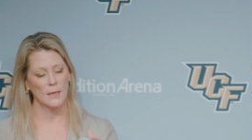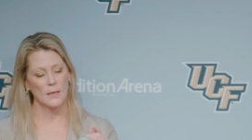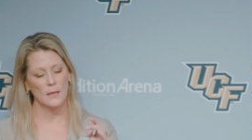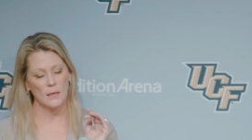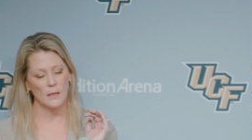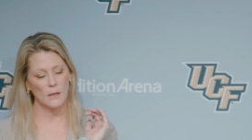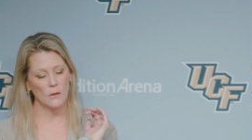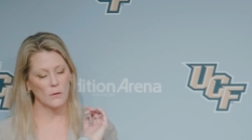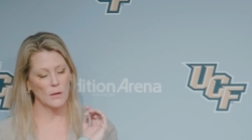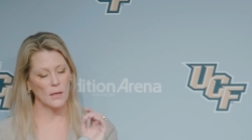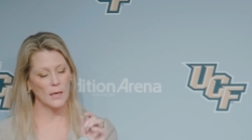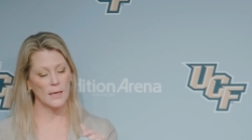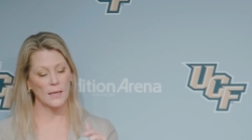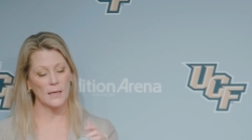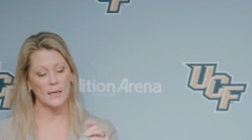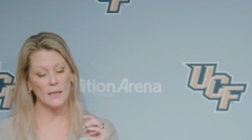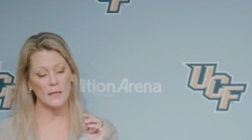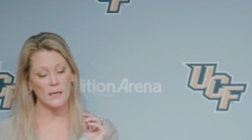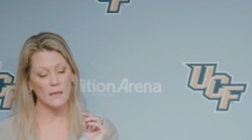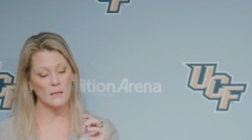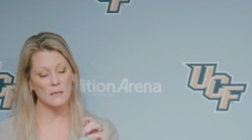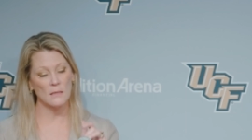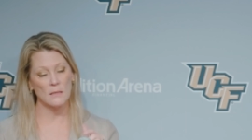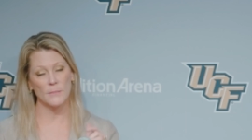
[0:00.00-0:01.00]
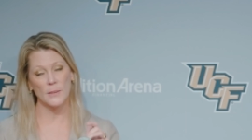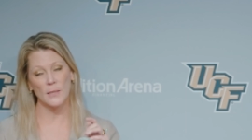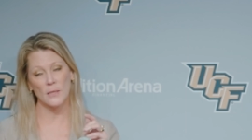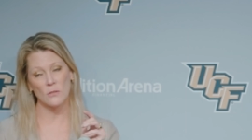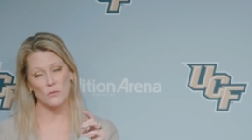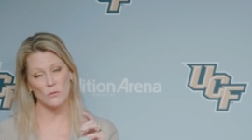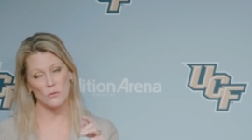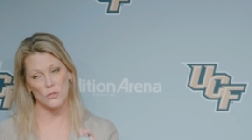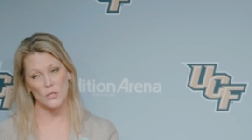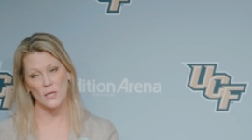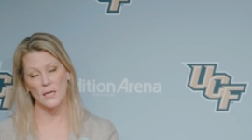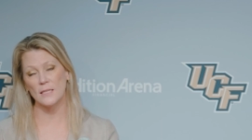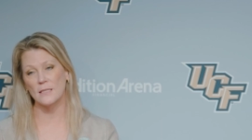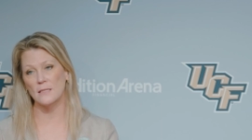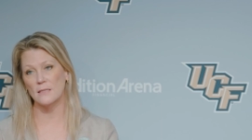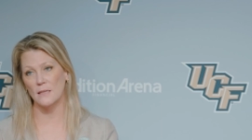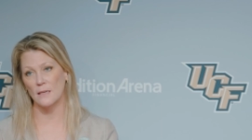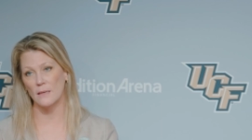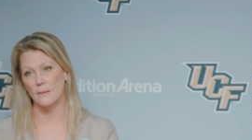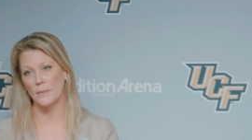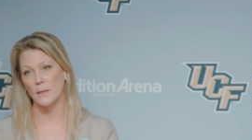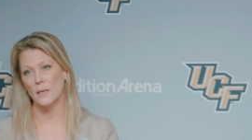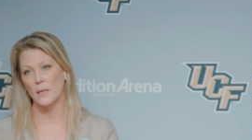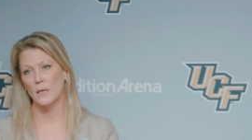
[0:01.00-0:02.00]
you know, kind of getting some extra shots
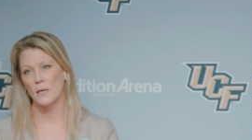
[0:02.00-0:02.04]
up.